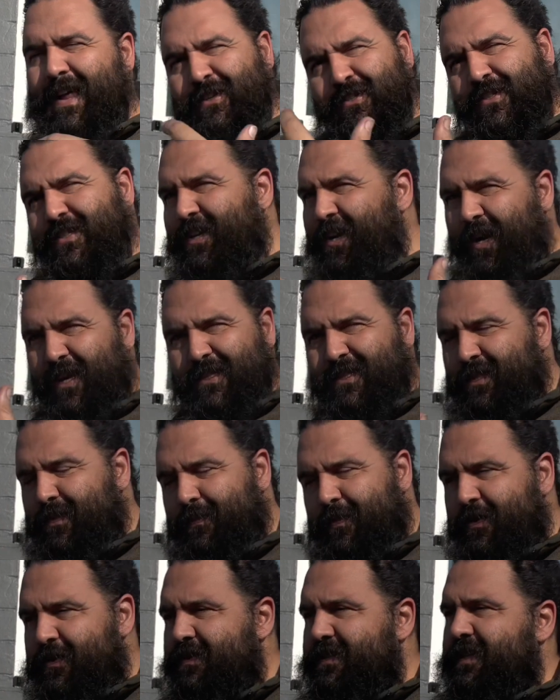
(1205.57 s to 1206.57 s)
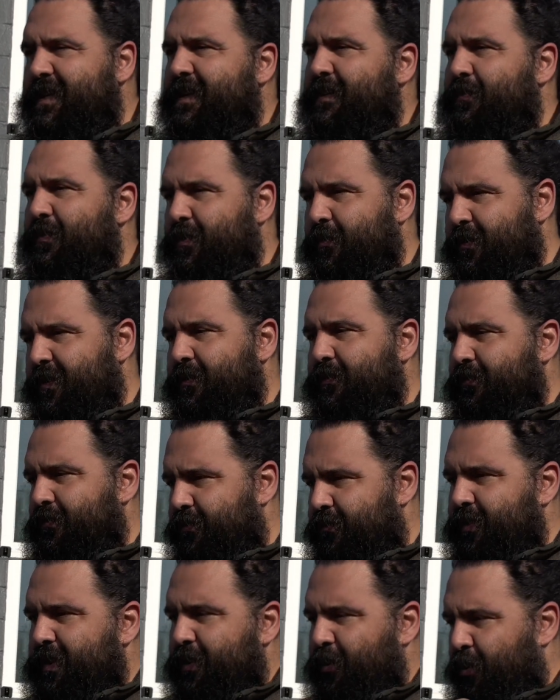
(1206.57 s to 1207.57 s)
not just customers. Like
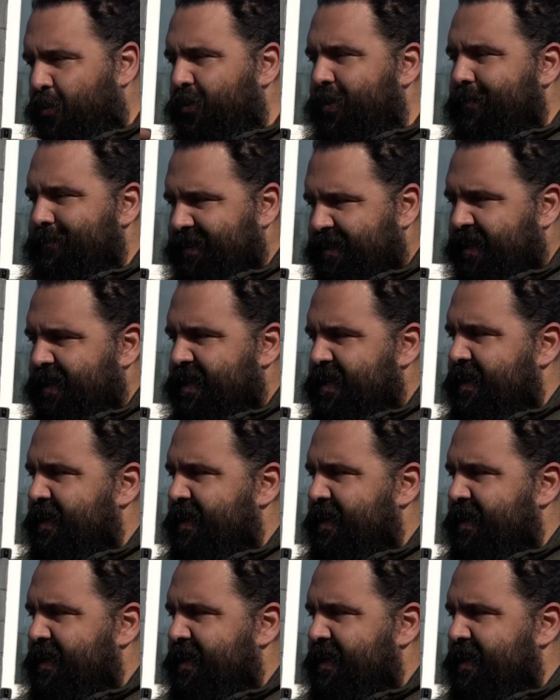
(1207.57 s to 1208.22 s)
we hold them tight